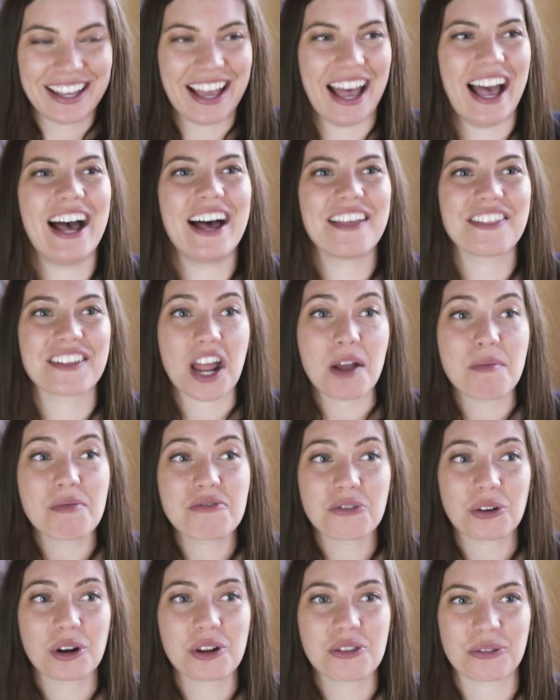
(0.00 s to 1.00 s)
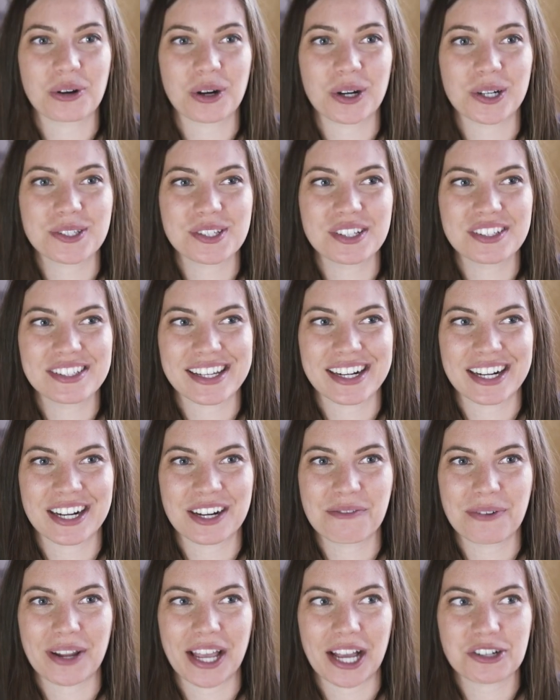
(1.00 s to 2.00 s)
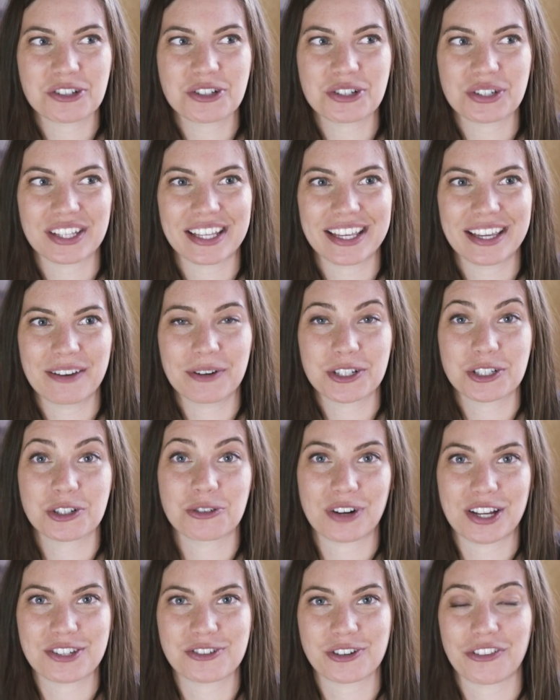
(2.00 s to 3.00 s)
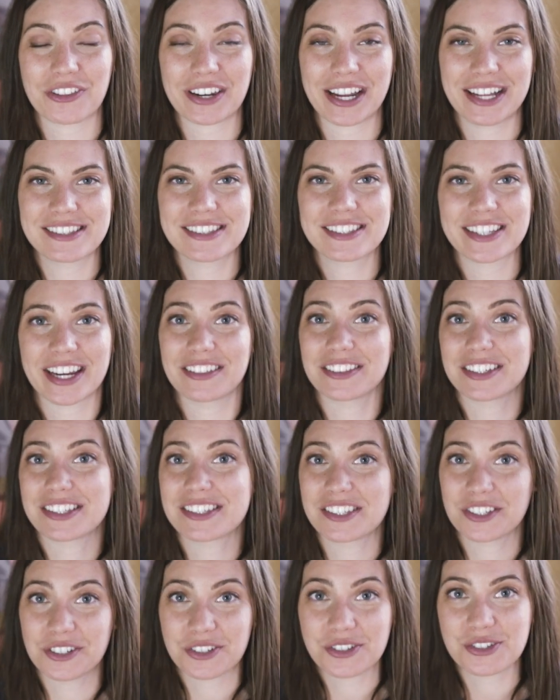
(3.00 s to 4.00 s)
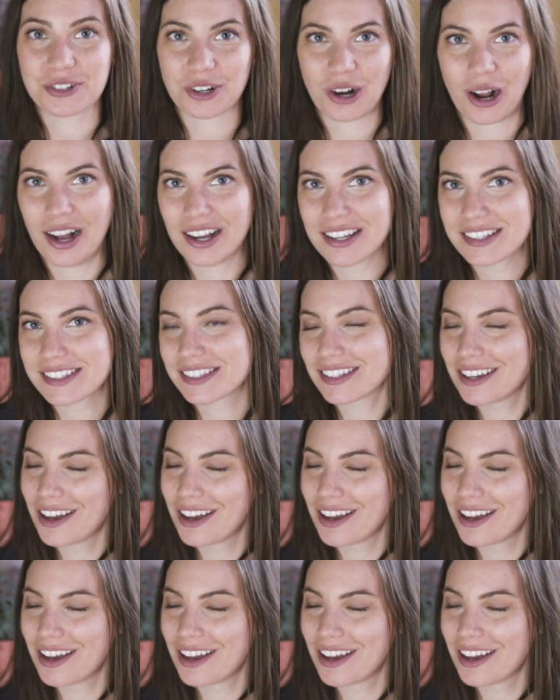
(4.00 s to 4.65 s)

And the night before the rehearsal dinner, we actually went to a restaurant that had stainless steel straws.